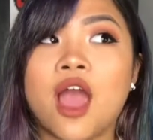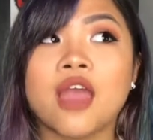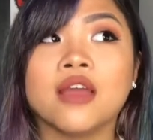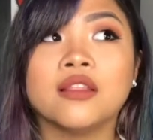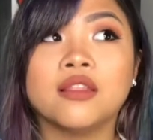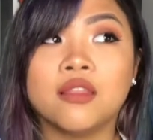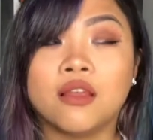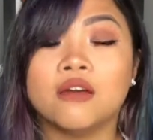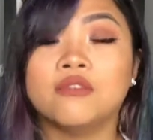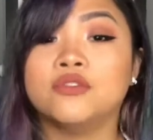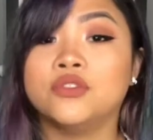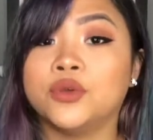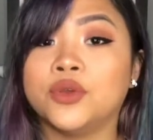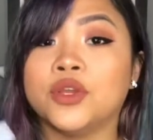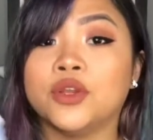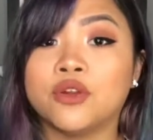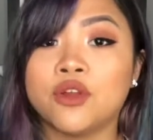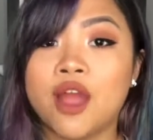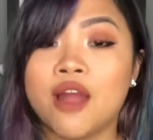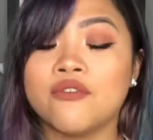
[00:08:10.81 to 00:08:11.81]
I love
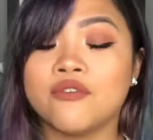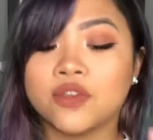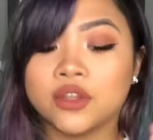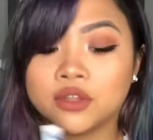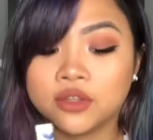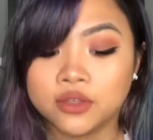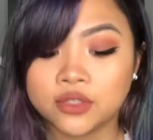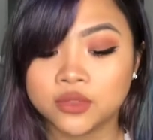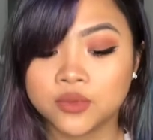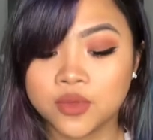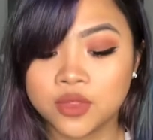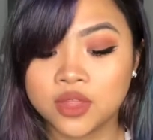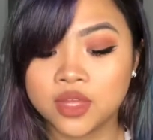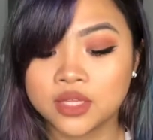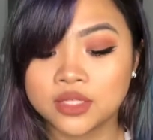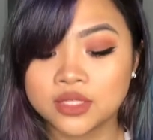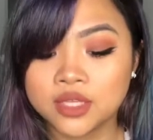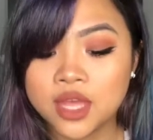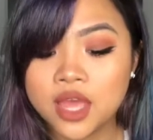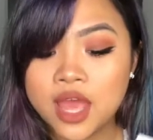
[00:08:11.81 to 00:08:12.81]
doing graphic looks with
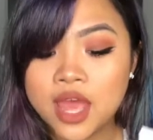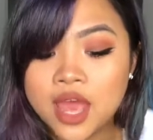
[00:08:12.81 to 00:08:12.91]
this.